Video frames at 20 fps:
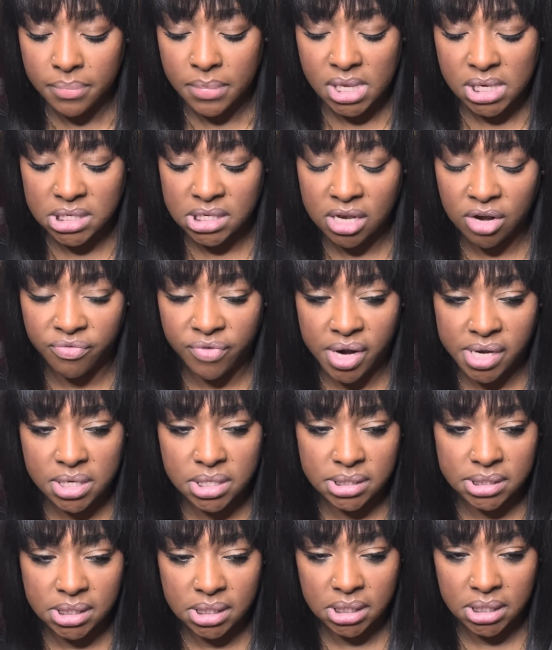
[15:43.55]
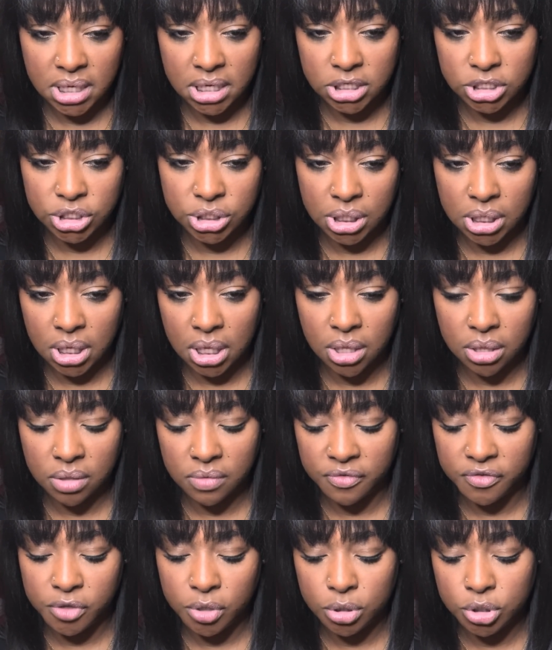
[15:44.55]
Is there reconciliation in
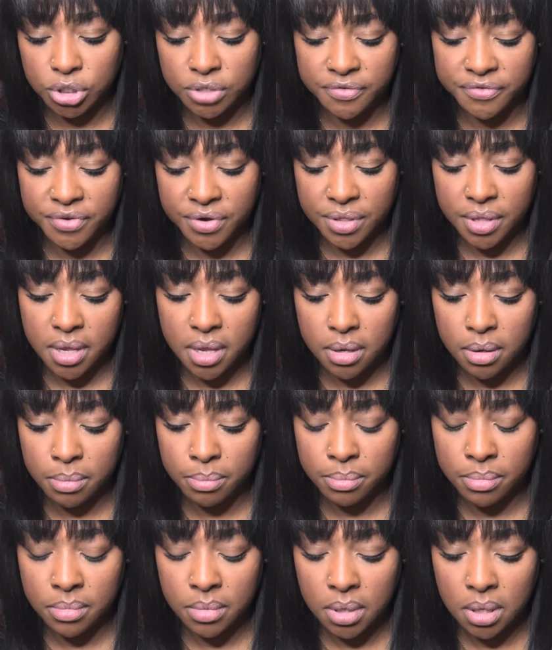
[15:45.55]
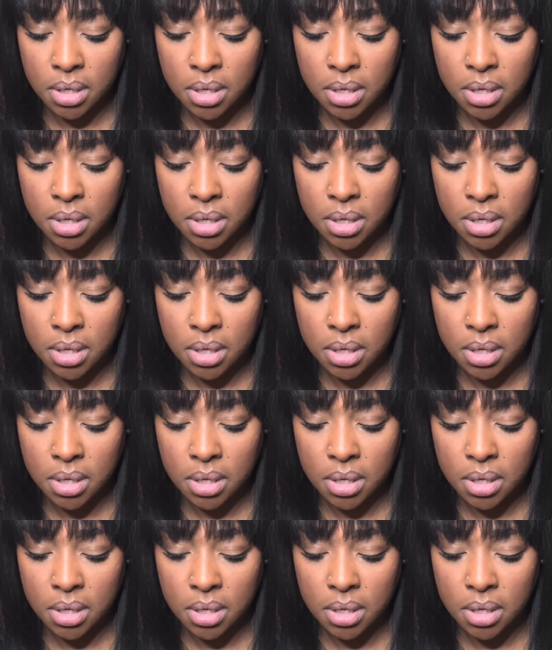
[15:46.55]
the future for them?